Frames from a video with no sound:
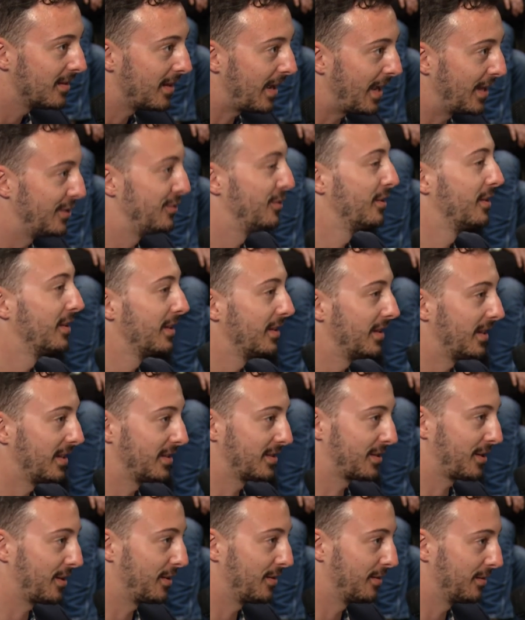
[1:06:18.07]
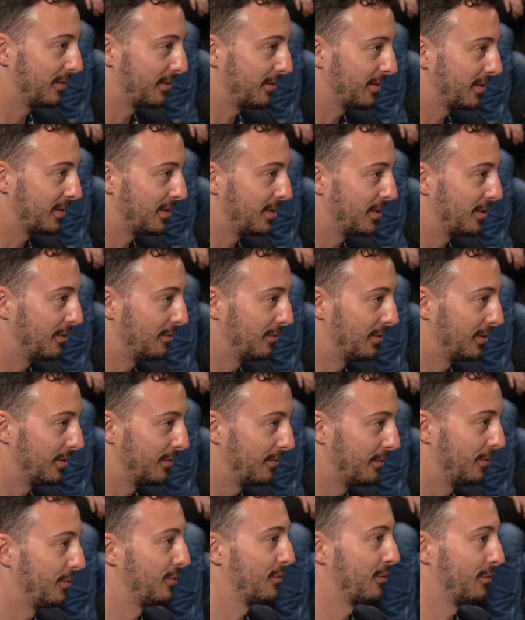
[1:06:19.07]
And do you think that's going to continue in the
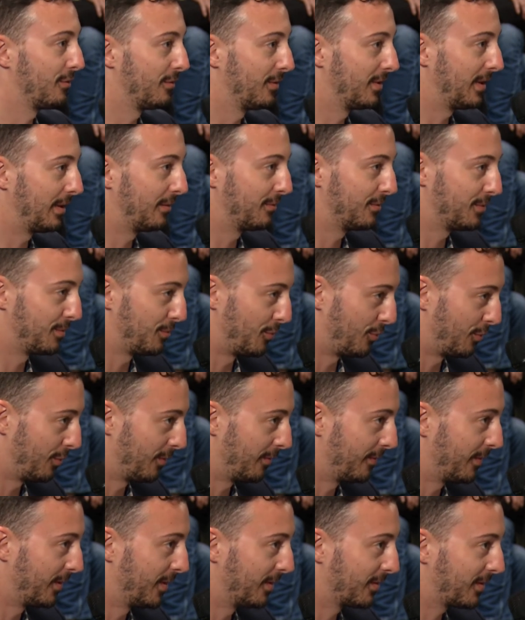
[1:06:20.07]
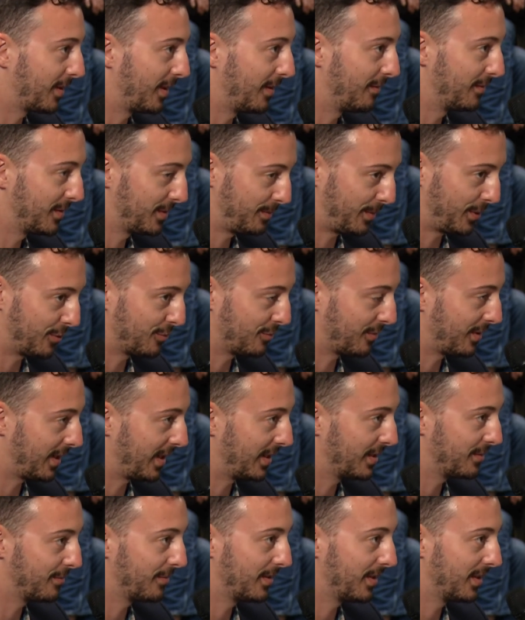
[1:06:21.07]
future, or that was more of a kind of special
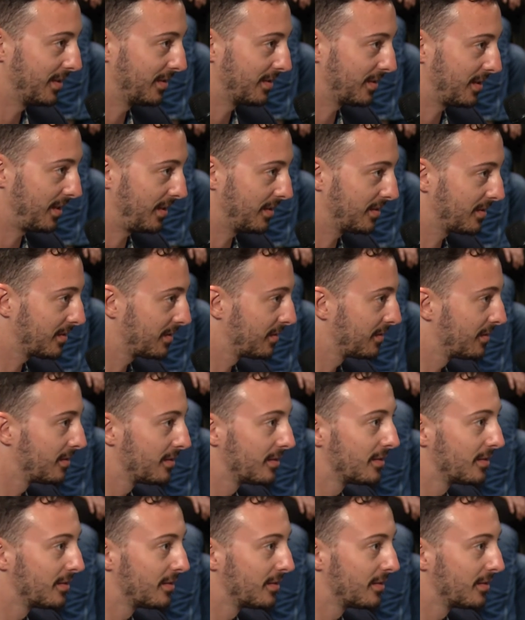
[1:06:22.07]
case with these guys?